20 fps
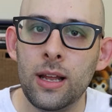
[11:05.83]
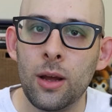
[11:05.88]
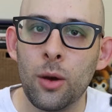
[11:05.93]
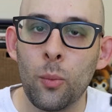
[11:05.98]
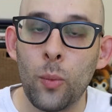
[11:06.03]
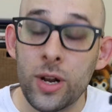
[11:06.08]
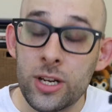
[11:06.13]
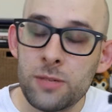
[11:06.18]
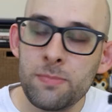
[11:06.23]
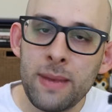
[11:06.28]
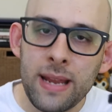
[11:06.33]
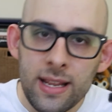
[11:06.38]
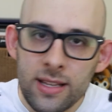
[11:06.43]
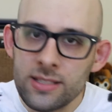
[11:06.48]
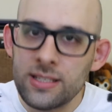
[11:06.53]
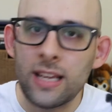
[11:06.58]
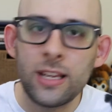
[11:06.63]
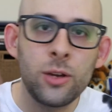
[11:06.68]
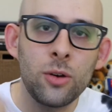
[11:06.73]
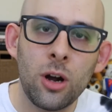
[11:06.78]
which means
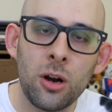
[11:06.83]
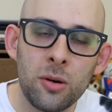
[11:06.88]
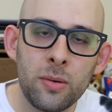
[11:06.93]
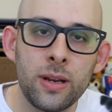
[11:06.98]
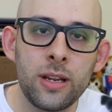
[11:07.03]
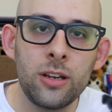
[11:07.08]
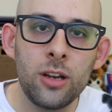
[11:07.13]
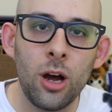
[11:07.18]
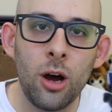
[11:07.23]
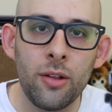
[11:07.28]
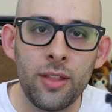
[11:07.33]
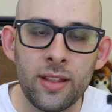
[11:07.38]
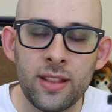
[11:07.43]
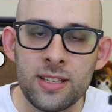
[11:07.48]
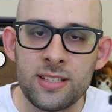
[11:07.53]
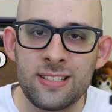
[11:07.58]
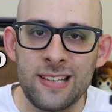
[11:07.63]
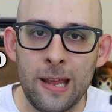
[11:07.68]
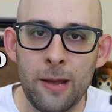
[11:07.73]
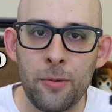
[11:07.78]
that you already know that the
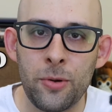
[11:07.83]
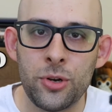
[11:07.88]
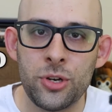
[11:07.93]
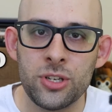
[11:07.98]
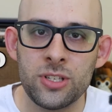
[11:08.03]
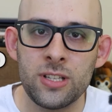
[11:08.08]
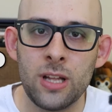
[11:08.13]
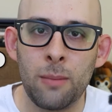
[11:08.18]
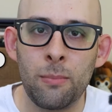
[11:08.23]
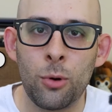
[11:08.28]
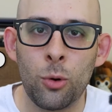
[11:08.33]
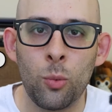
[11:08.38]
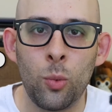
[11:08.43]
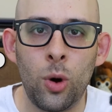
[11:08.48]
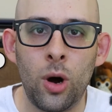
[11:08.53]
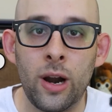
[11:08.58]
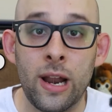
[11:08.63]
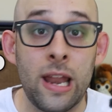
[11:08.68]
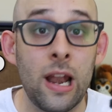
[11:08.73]
sandwich is number 1.